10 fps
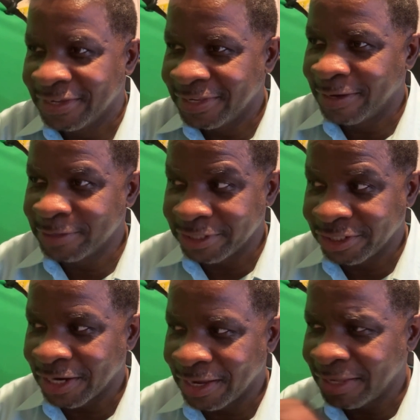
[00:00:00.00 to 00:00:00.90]
There was a
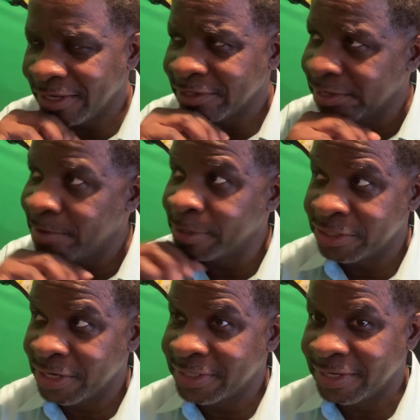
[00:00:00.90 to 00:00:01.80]
shot, I think there's a couple of
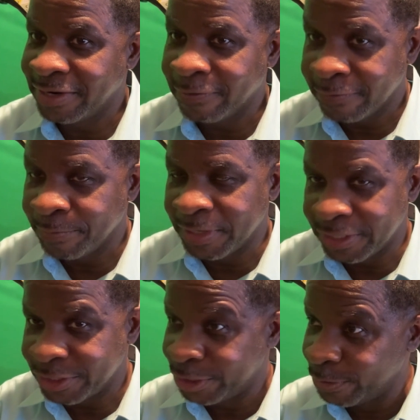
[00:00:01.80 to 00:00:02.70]
shots in there of him in
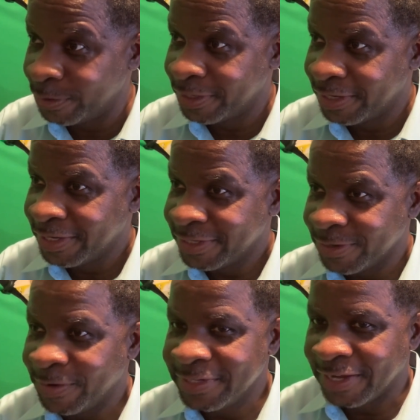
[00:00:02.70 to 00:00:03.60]
the suit.
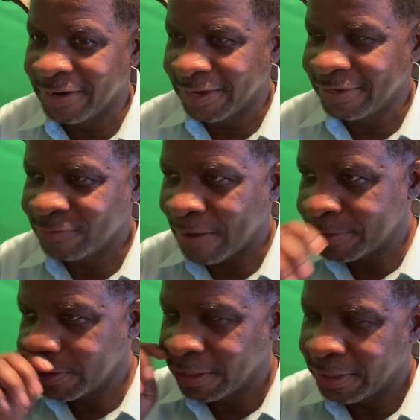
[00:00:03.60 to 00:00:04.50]
So he's going to get the Robin
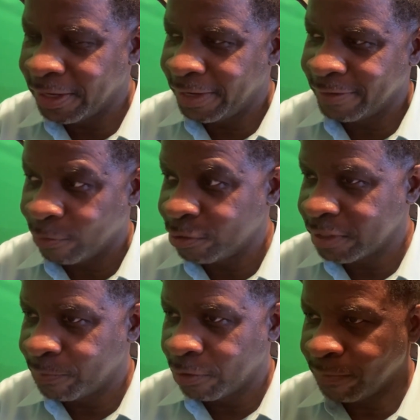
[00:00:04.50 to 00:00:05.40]
suit. And of course,
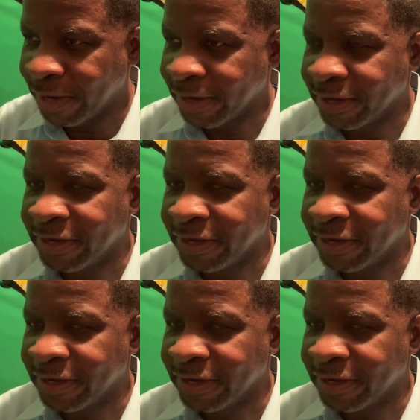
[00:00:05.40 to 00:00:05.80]
they brought back